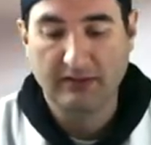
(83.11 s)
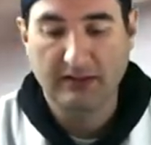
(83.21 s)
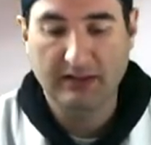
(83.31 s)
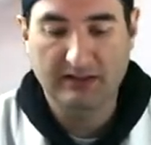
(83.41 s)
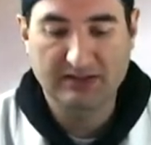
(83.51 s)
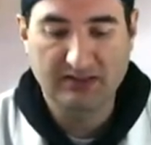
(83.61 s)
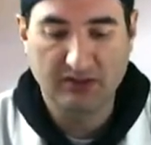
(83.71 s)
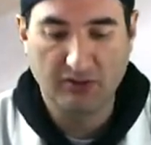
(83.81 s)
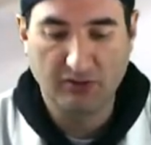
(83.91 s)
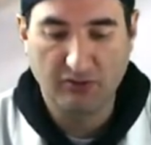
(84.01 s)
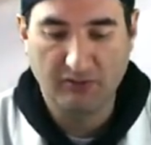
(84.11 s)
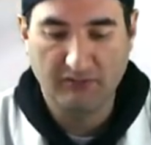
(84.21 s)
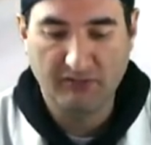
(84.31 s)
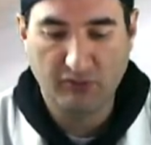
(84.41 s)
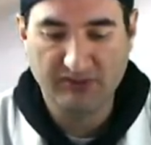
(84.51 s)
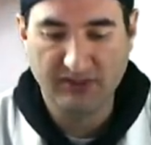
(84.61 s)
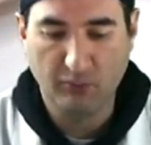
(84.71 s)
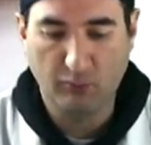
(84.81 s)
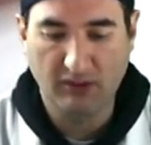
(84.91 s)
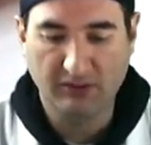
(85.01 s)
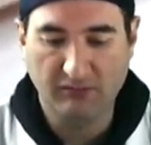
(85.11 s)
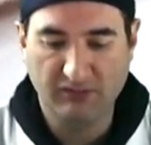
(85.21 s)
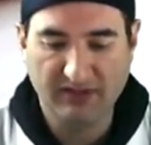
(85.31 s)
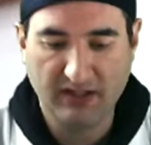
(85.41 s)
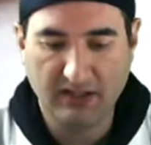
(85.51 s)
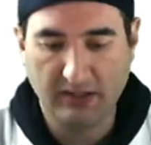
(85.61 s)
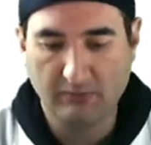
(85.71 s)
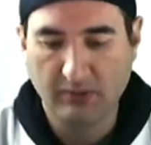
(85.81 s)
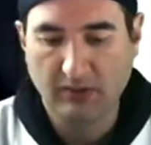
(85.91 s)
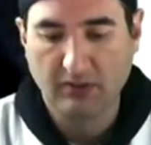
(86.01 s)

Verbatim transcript: And so, of course, it won over time,